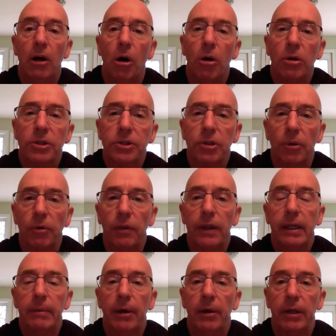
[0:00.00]
Also,
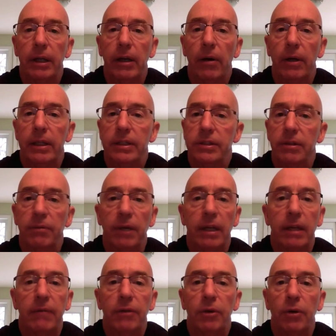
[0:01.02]
think about areas, if
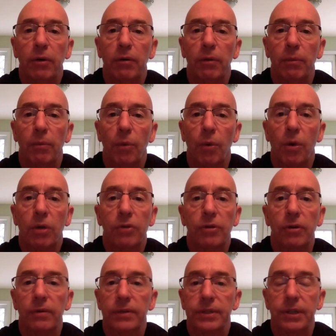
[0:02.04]
any of you are from rural
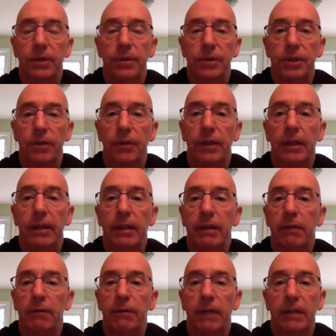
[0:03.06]
Nova Scotia, think of the
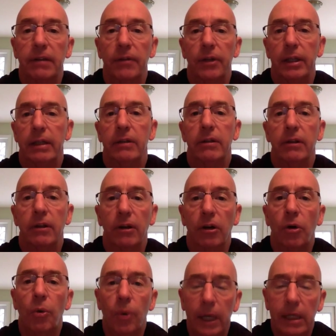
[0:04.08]
effect of the
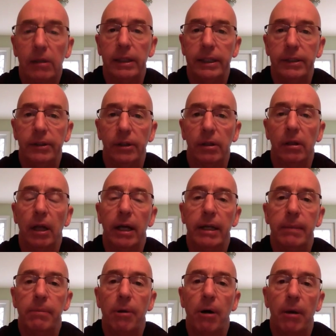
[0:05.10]
quickly
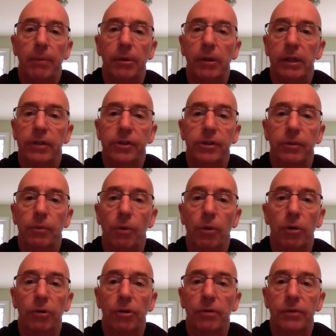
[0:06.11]
declining population in
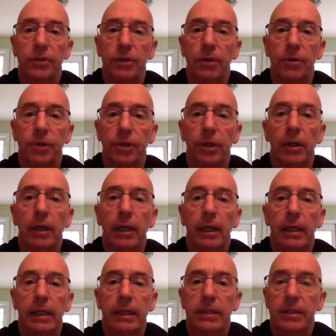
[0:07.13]
rural Nova Scotia.
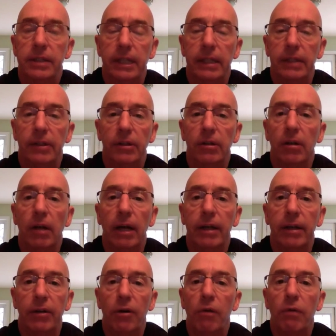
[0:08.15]
It's a decline
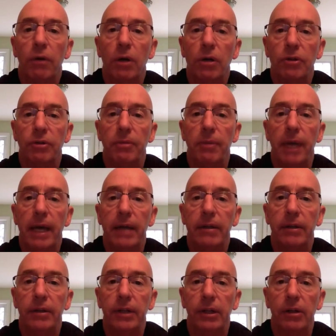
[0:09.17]
in overall demand
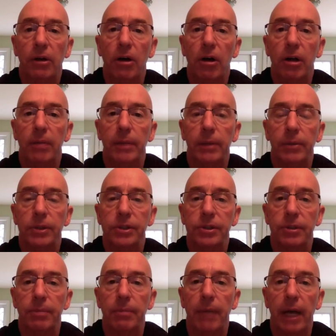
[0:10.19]
in the economy, which
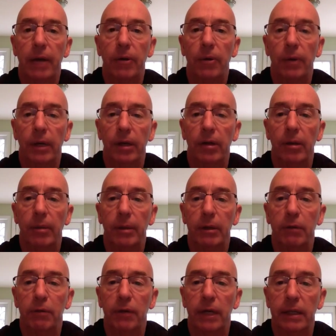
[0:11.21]
is a macroeconomic
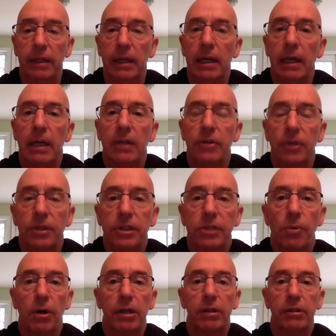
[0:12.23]
effect. So I
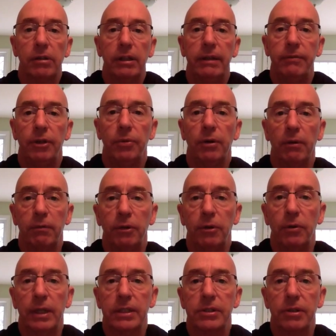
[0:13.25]
just wanted to leave you with a few
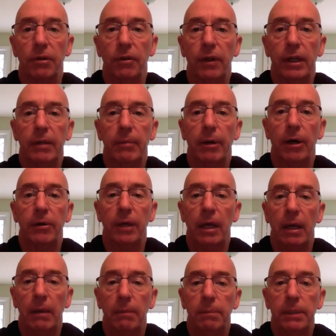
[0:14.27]
things to think about.
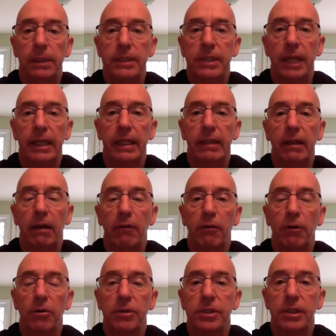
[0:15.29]
Please hang in there,
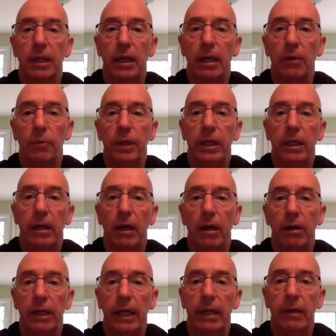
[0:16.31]
folks. We
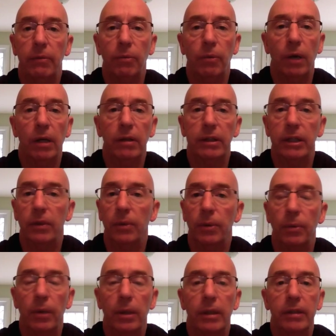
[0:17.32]
are headed well, we're
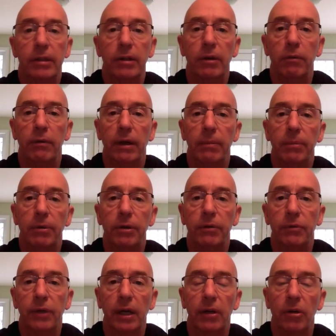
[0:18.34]
well into November.
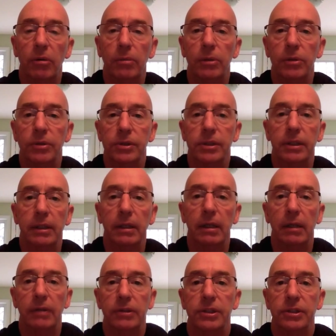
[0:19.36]
You've got almost
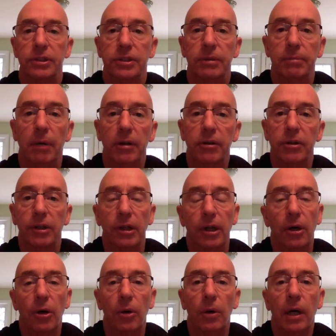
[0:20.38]
just a month to
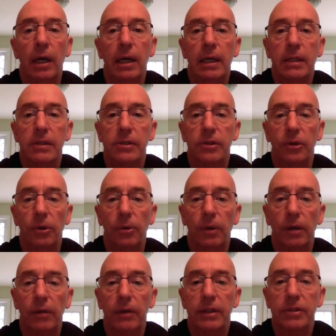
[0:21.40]
go.
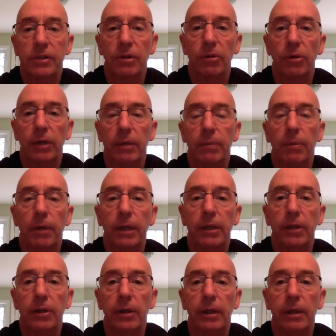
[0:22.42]
So things are looking pretty
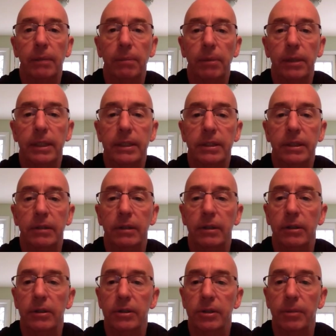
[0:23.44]
good, and please
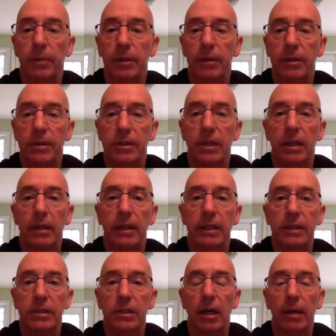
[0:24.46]
continue to submit the
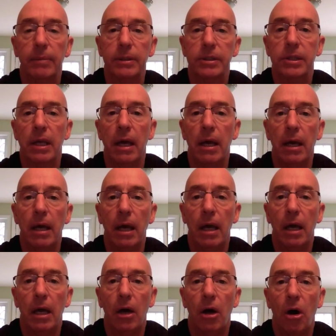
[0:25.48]
assignments.
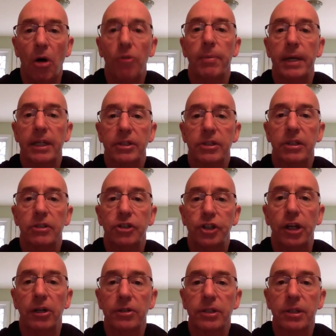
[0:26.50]
All the best.
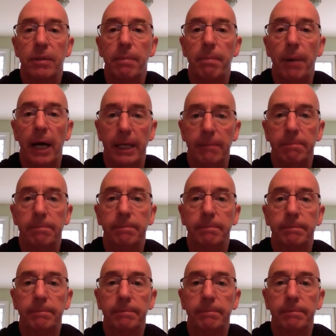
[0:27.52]
Cheers. Bye.